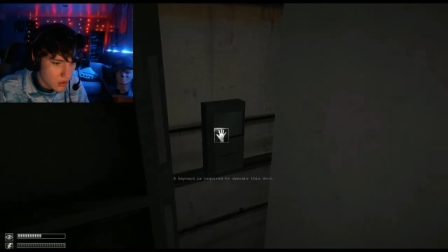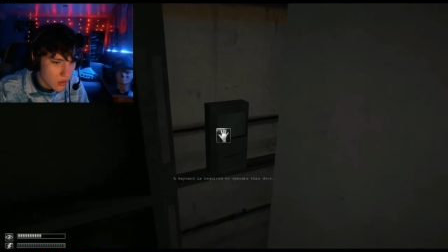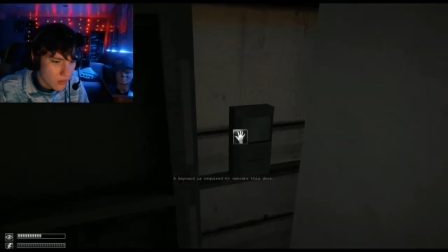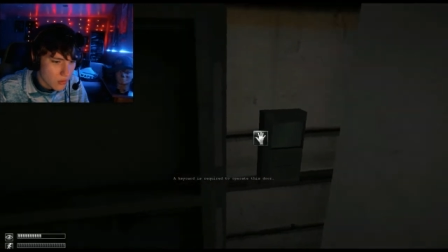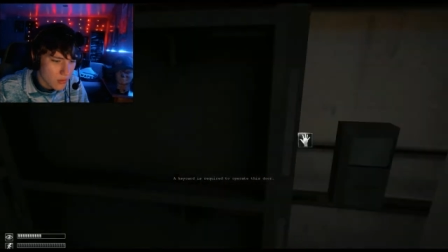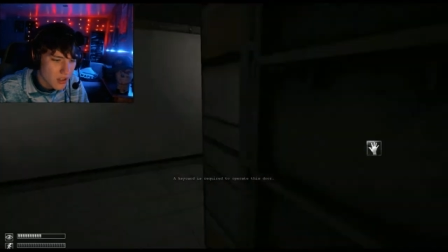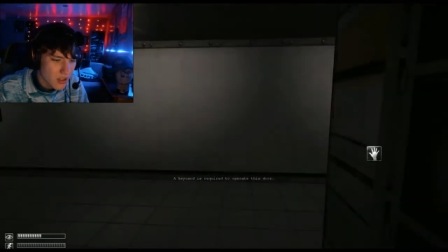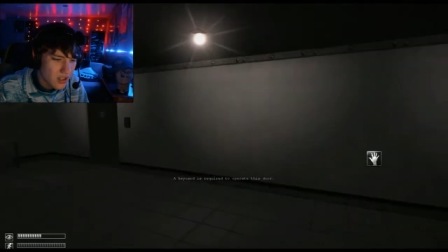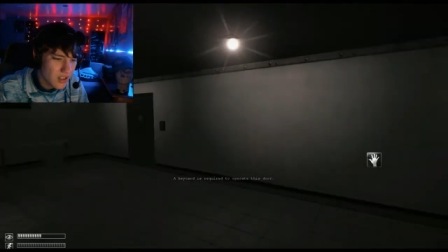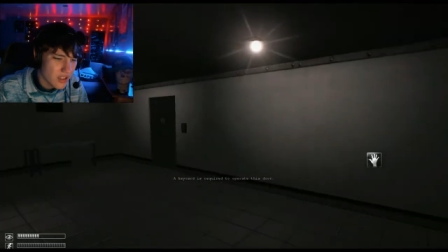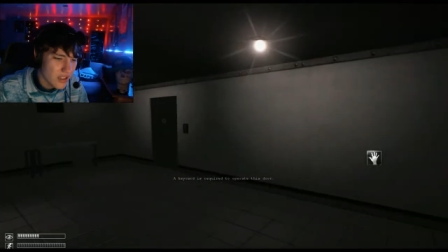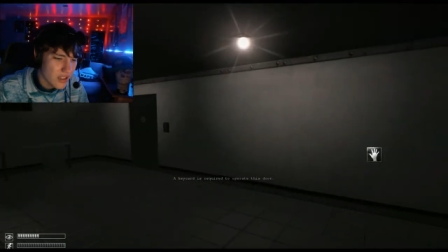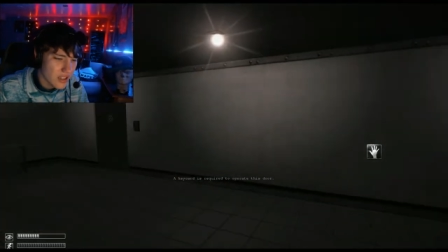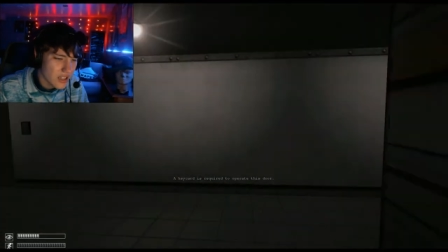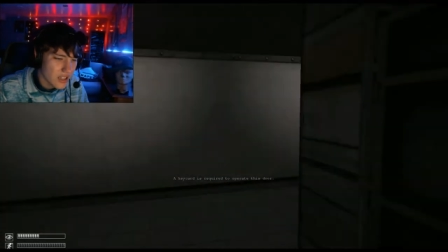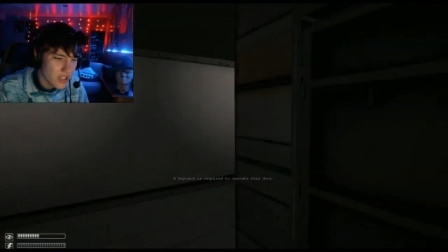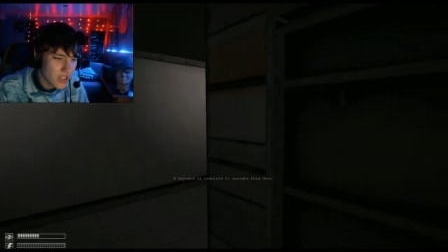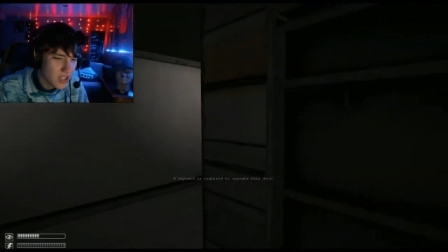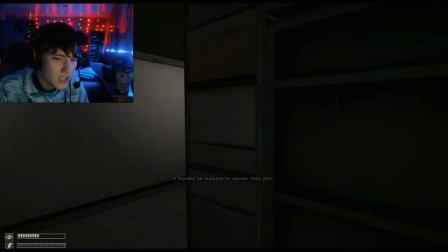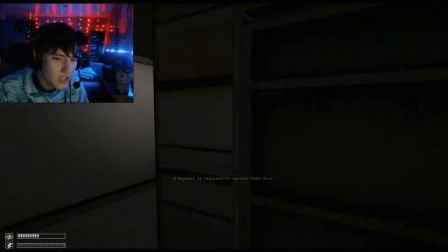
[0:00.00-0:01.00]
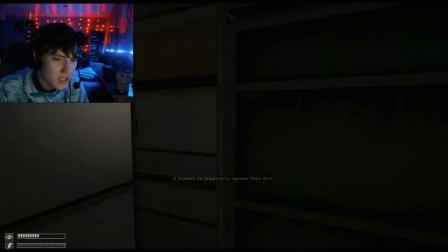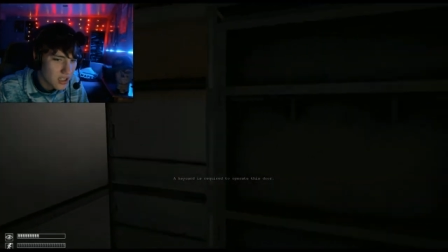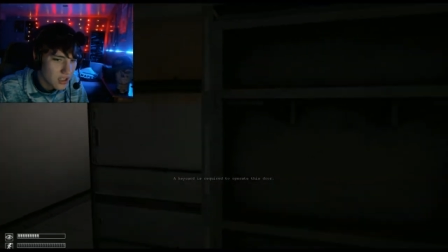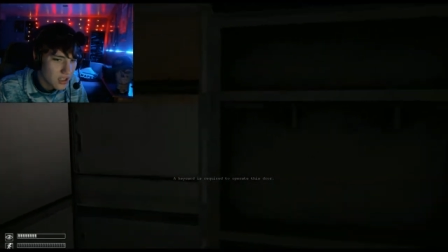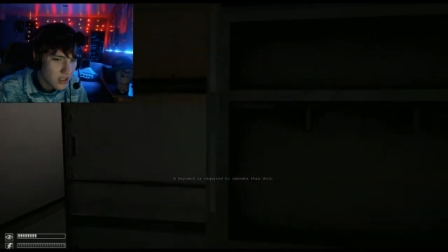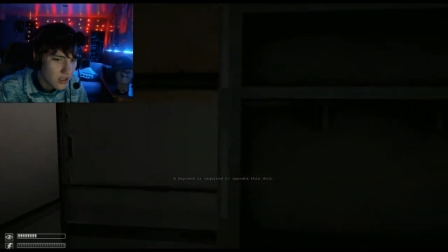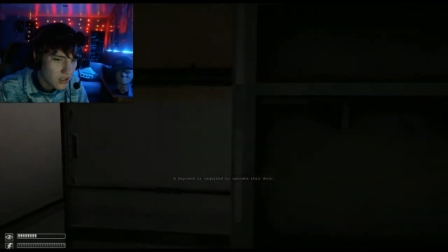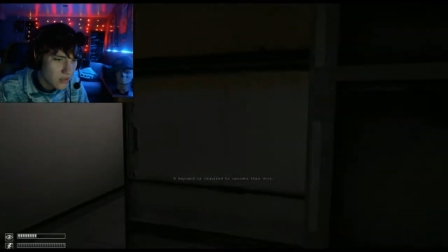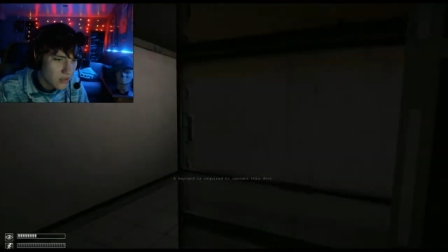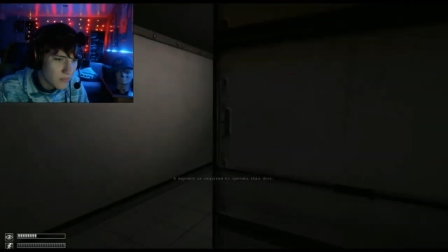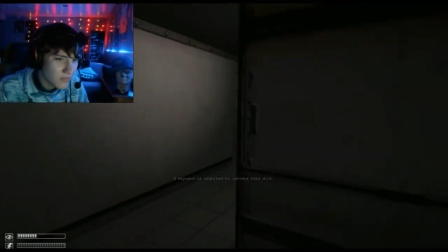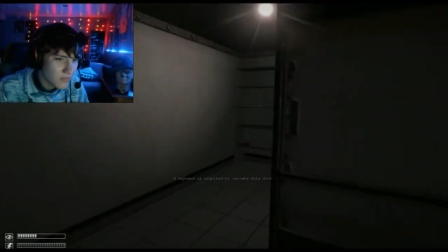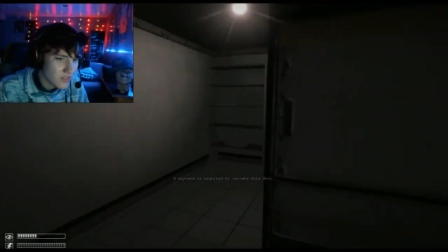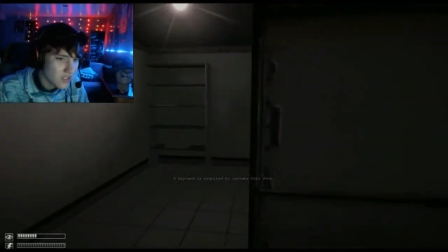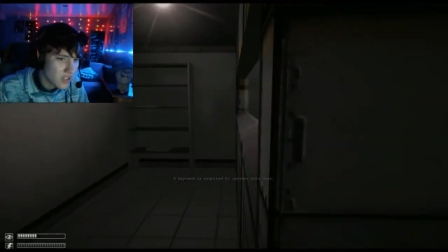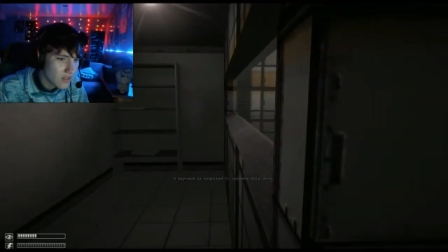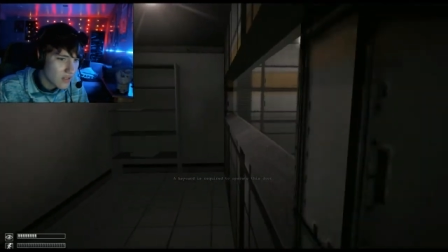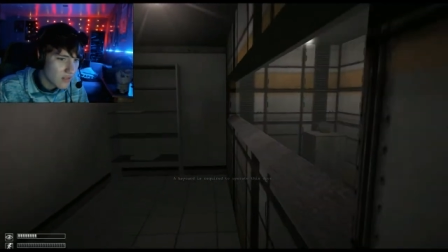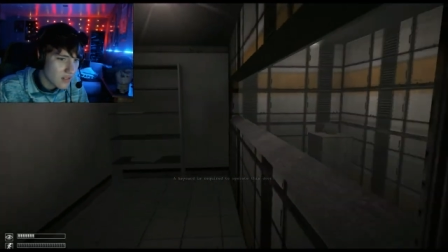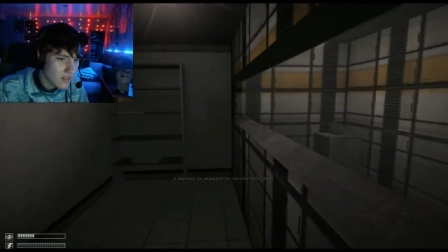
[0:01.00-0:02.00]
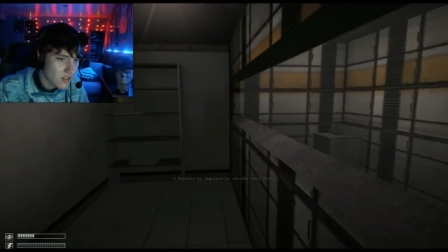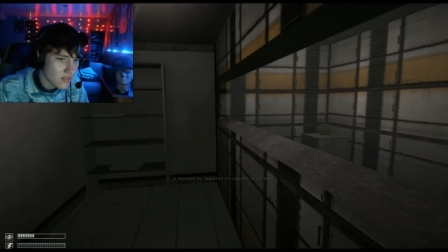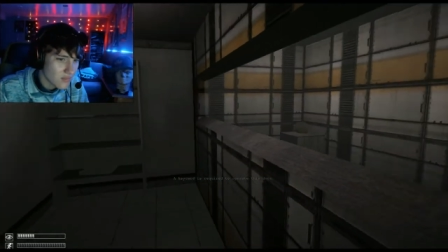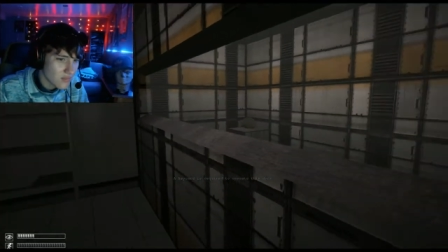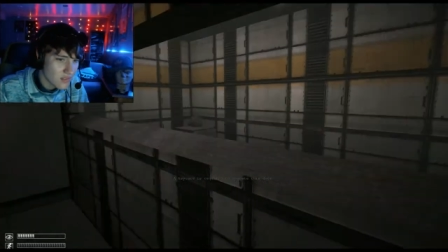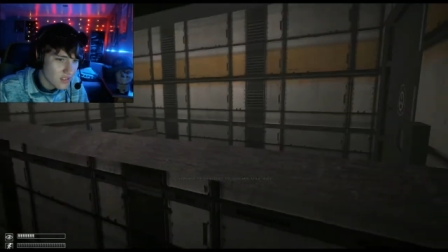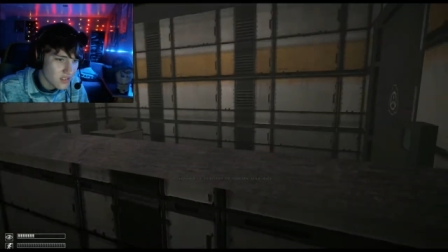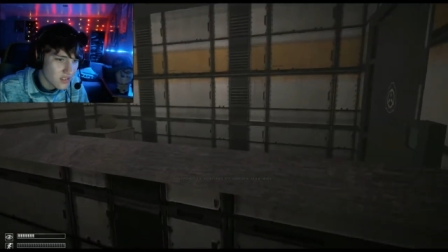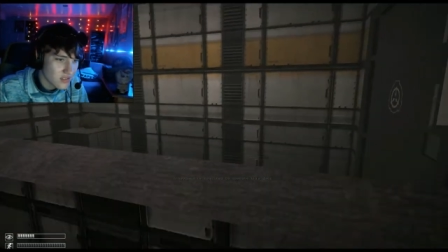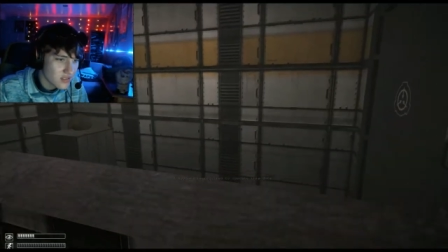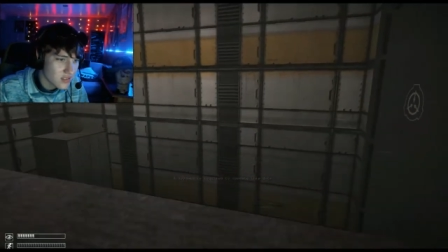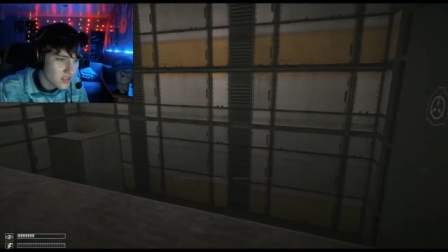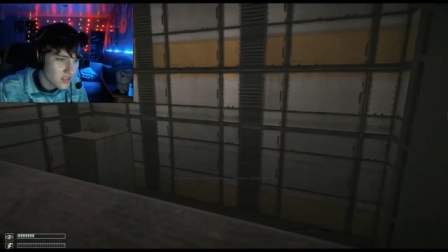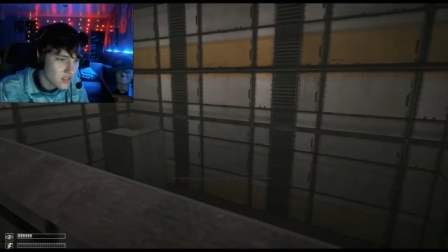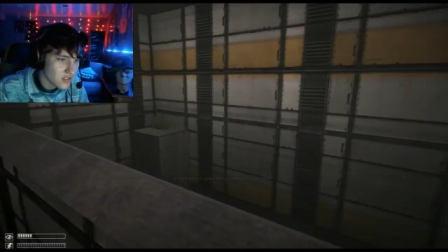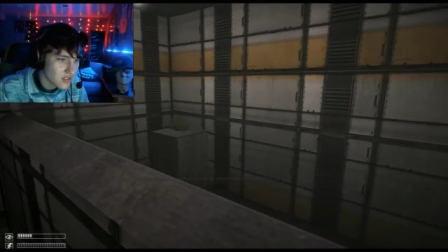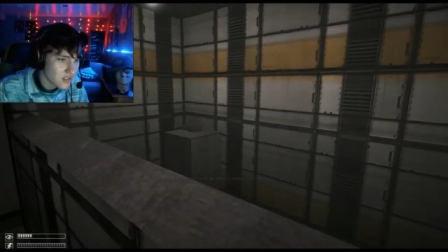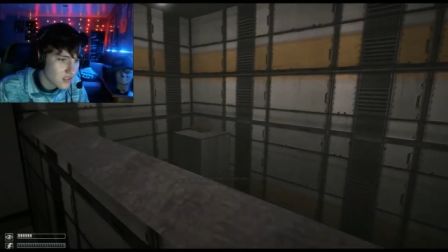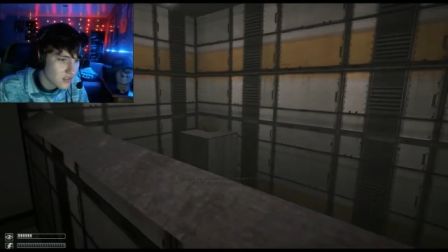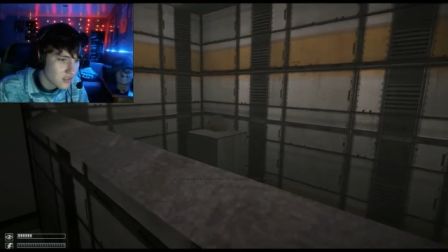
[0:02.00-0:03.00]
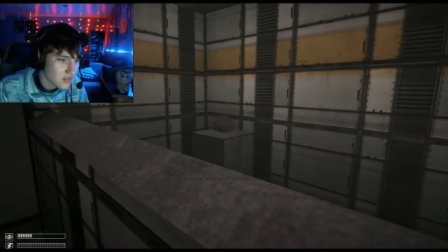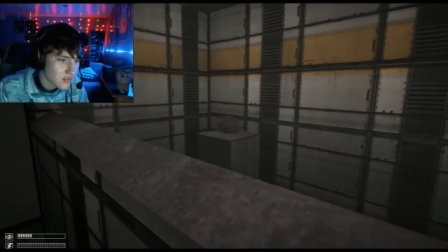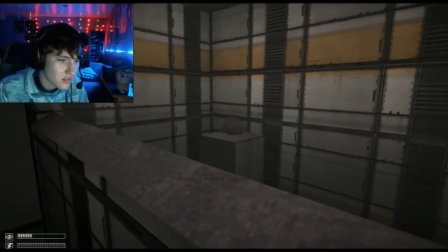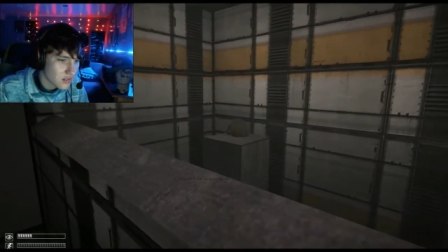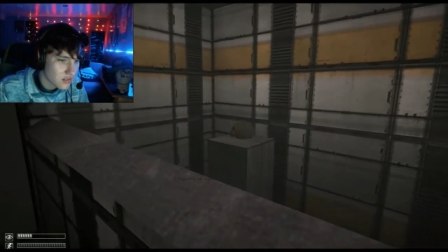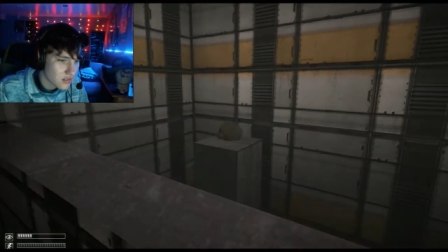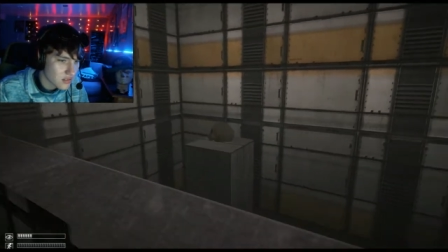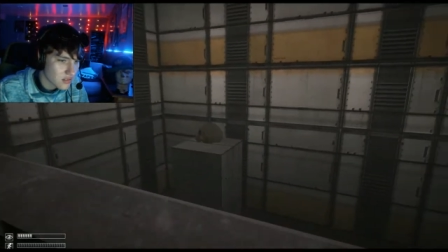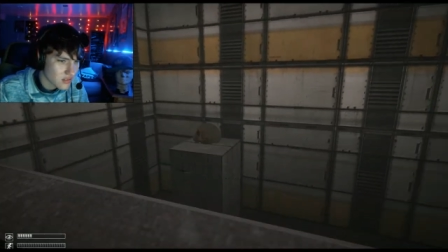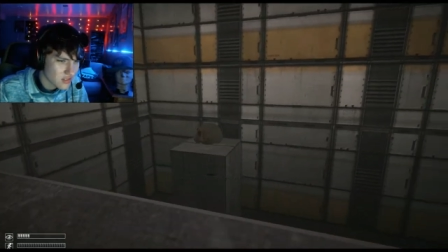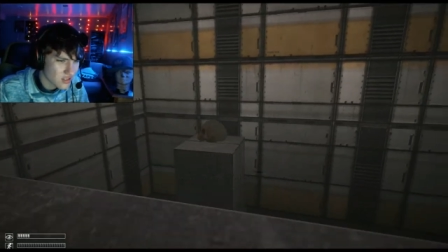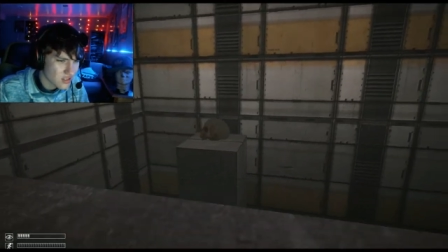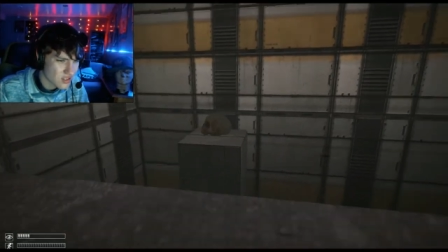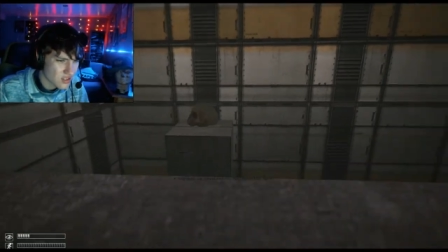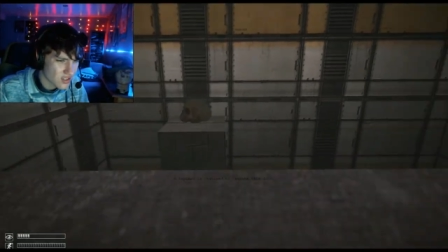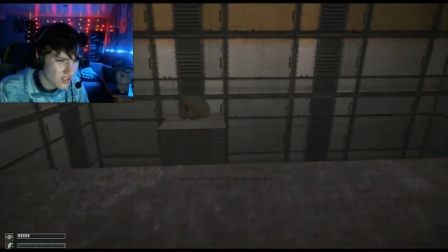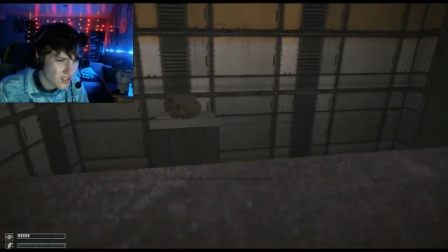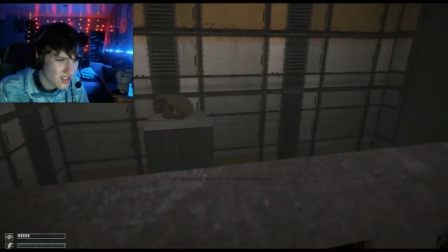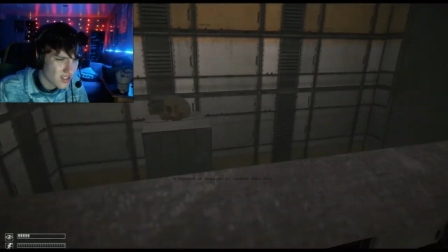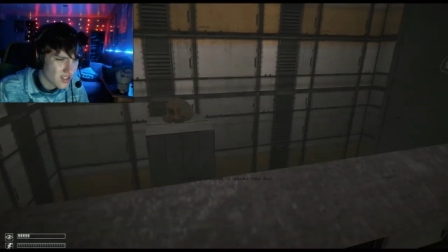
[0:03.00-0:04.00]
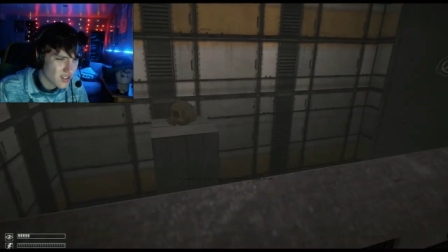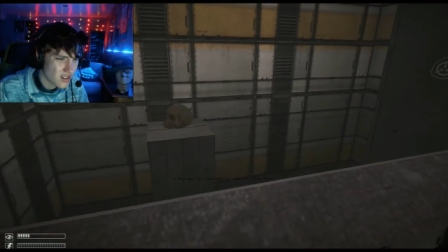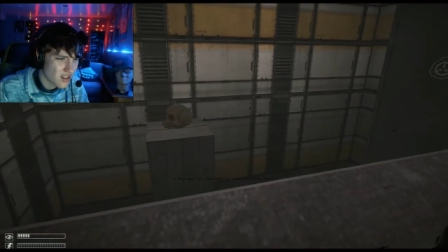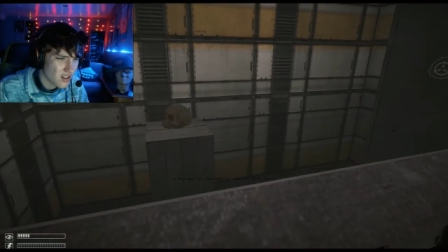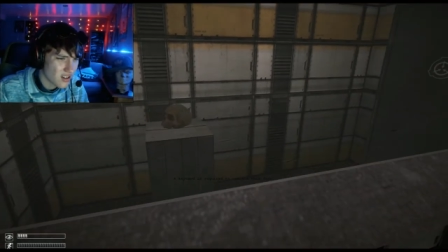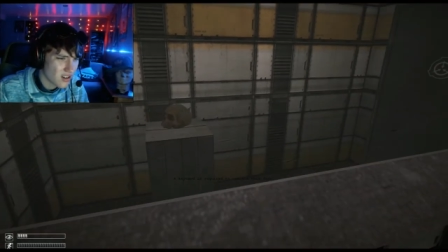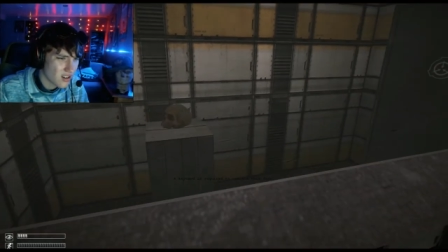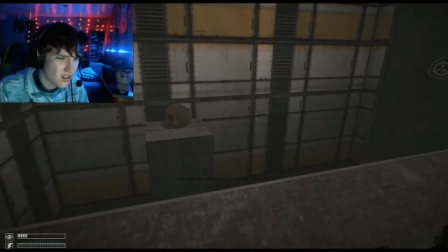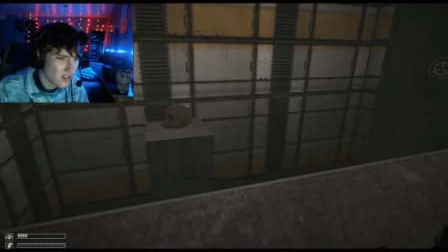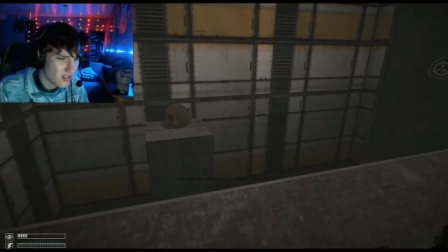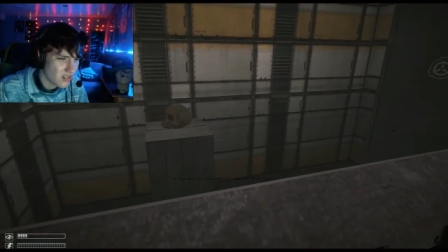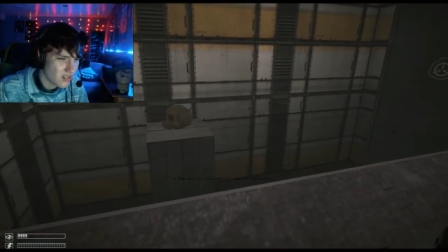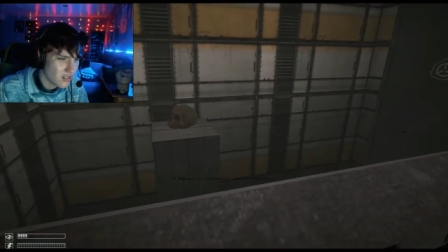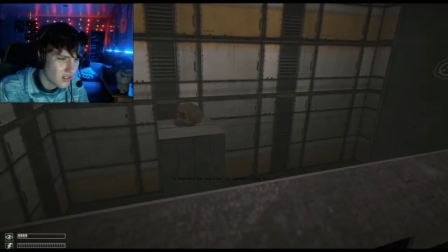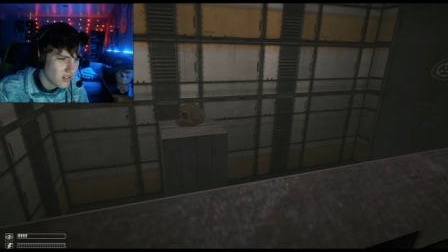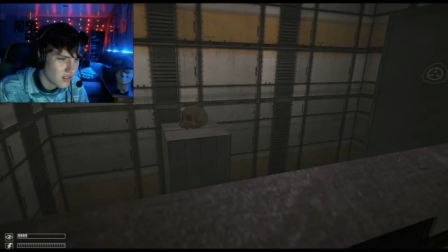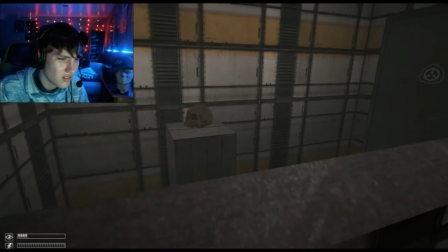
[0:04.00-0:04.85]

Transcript: Really? But I, I want to see the skull.